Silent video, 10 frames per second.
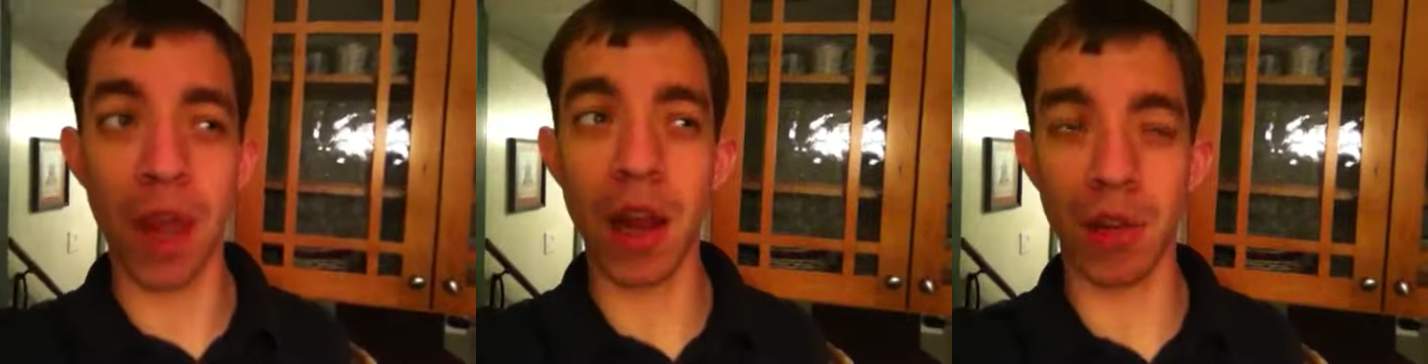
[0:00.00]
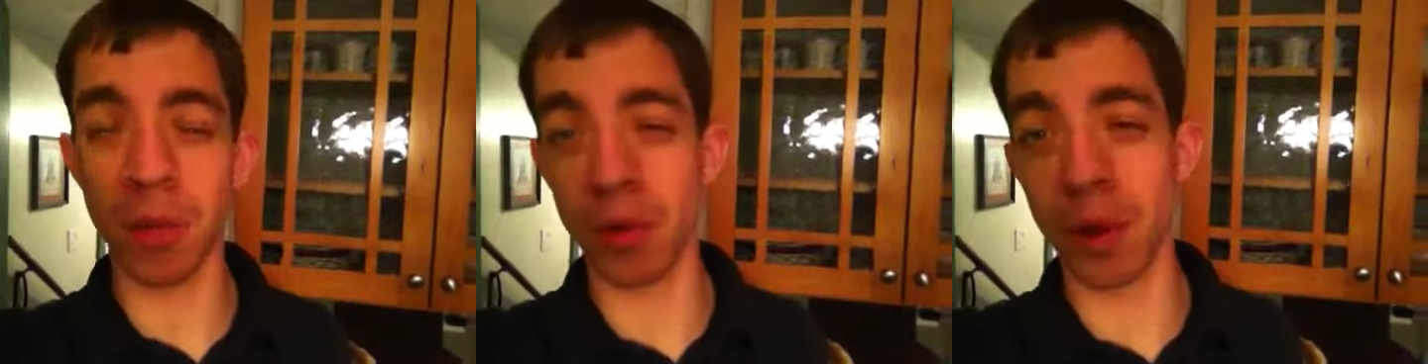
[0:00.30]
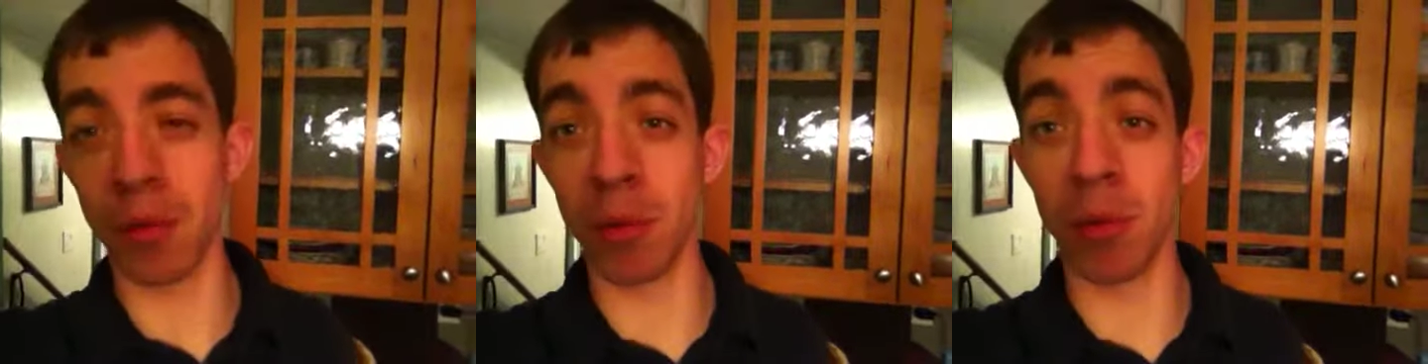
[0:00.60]
And it's more
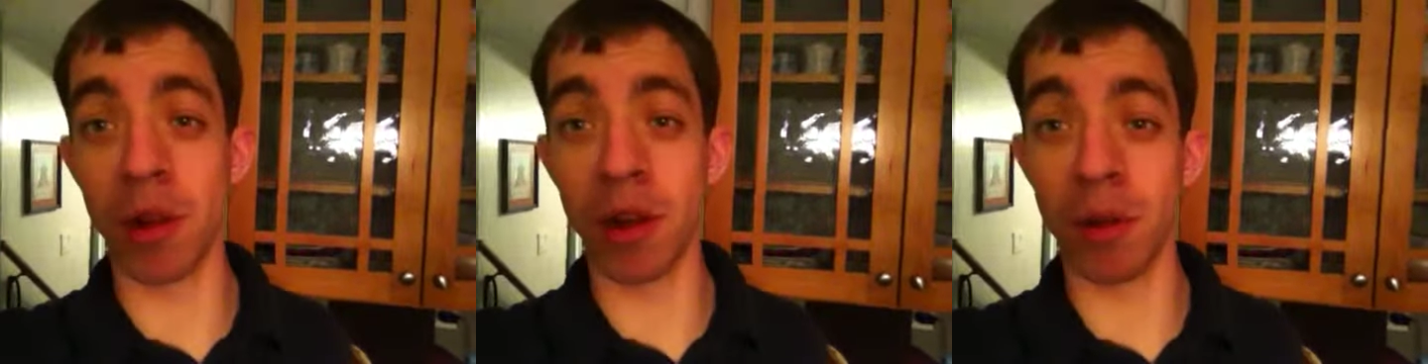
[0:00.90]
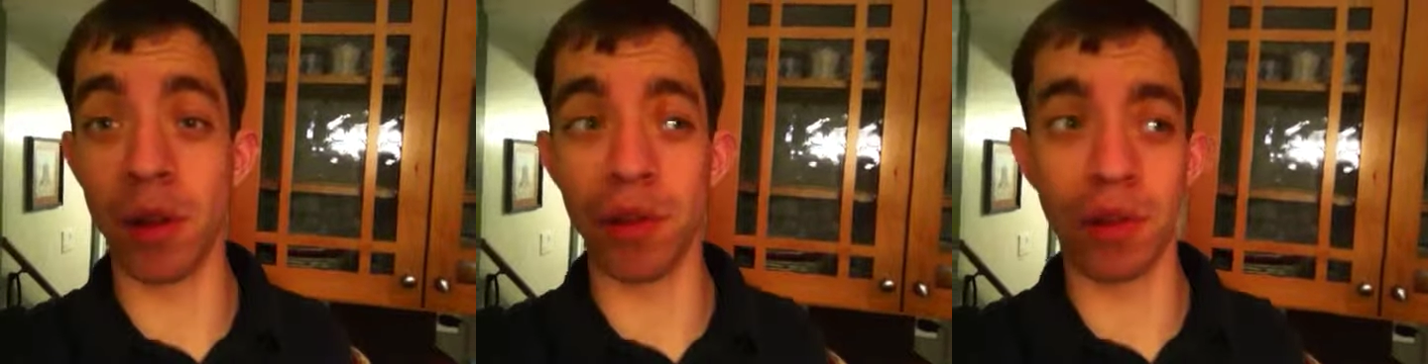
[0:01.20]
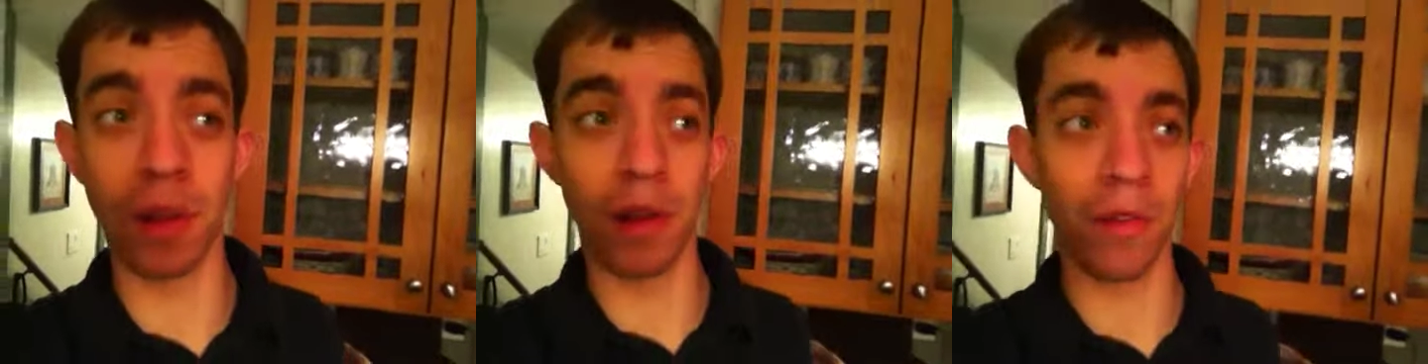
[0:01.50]
memorable, anyways,
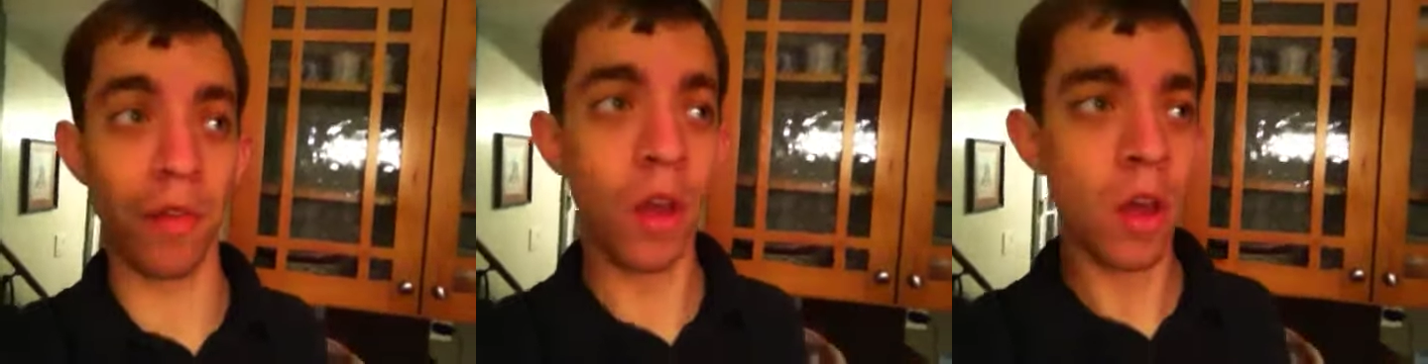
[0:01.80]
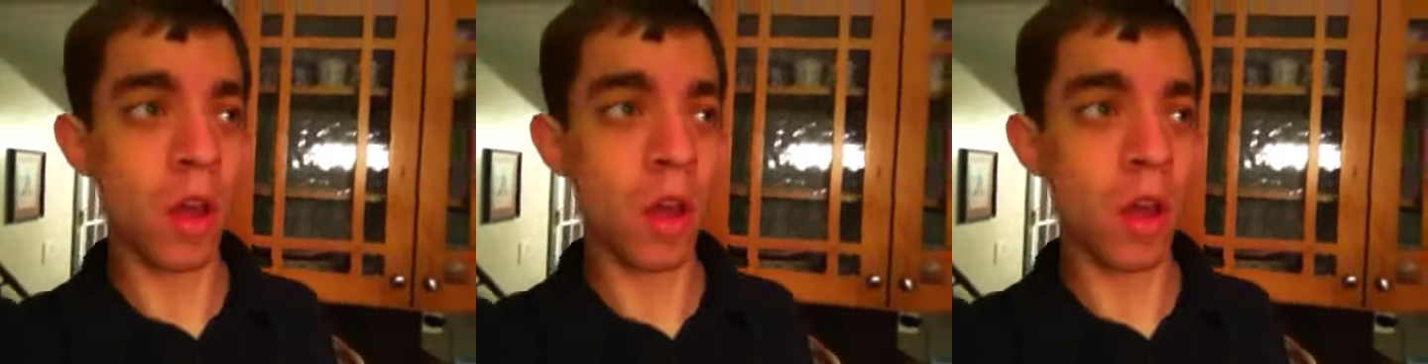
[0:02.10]
instead of,